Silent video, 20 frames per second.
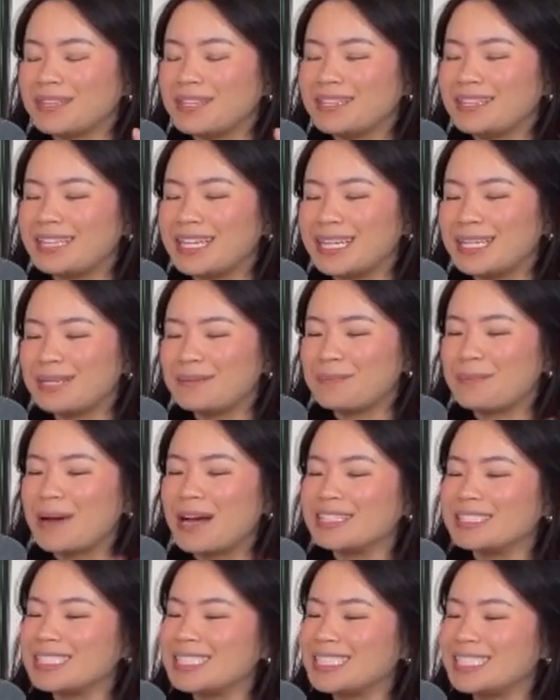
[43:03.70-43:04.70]
like
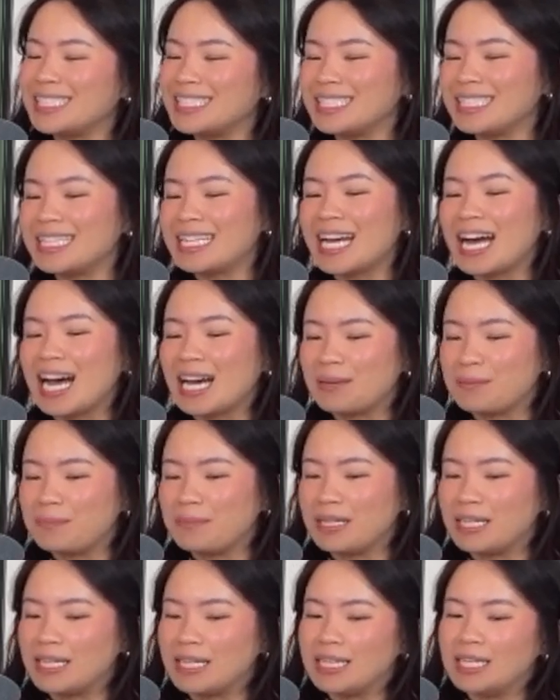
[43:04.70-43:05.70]
balancing the
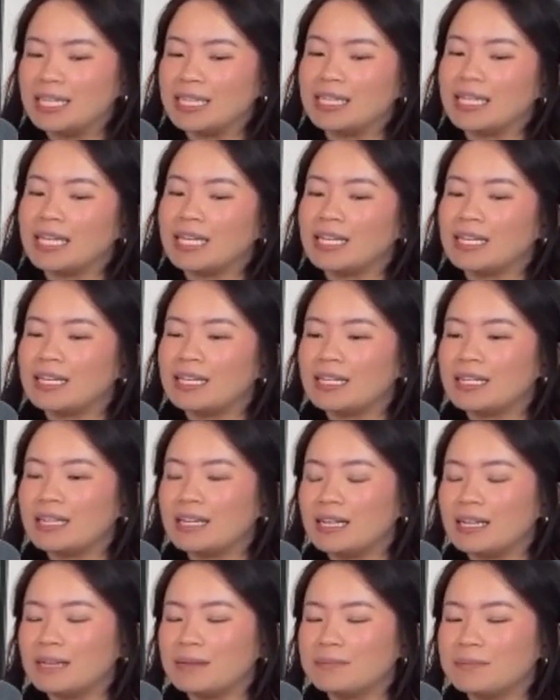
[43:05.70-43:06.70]
admin and like
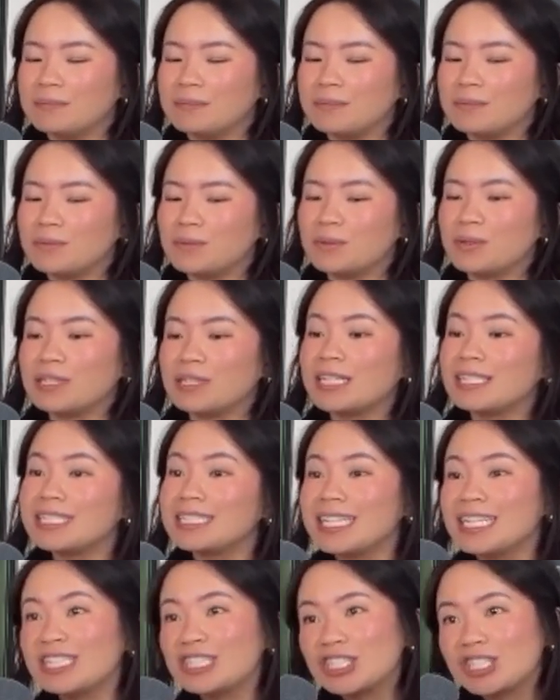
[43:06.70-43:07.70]

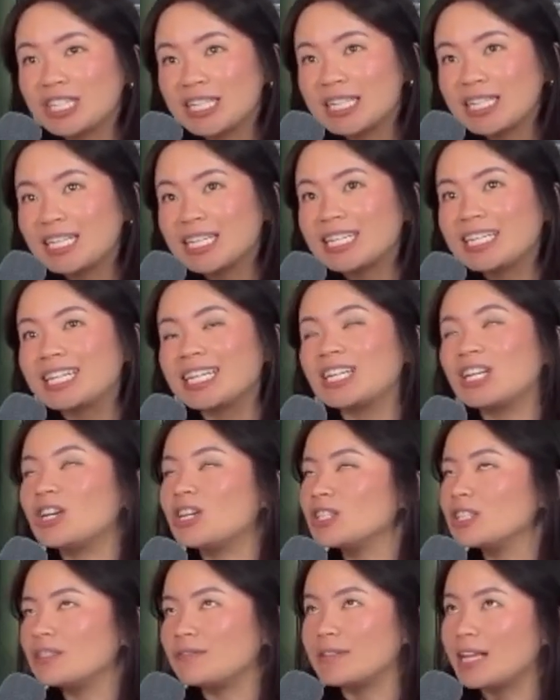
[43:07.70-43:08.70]
organization and
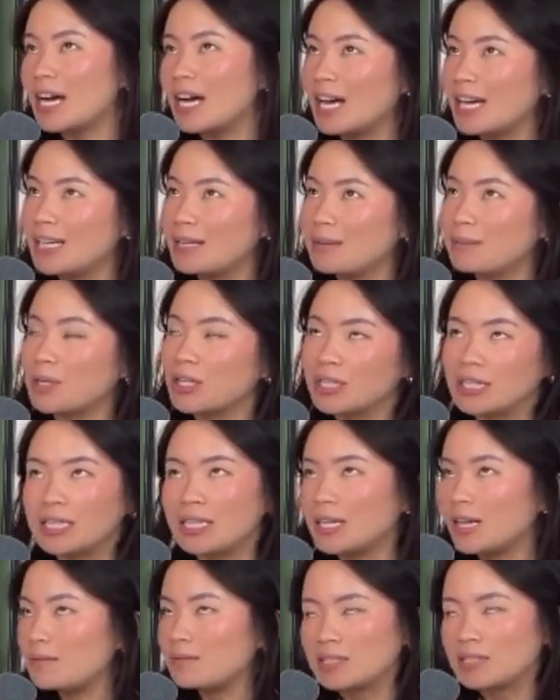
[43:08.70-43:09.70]
all of that,
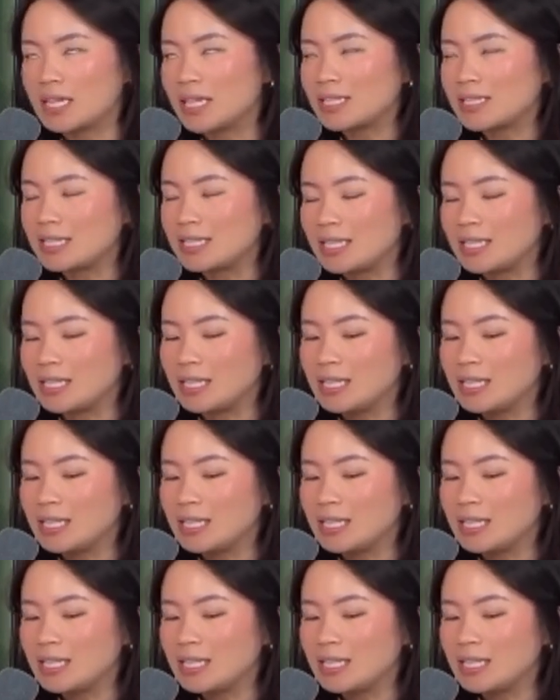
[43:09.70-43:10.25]
marketing, advertising.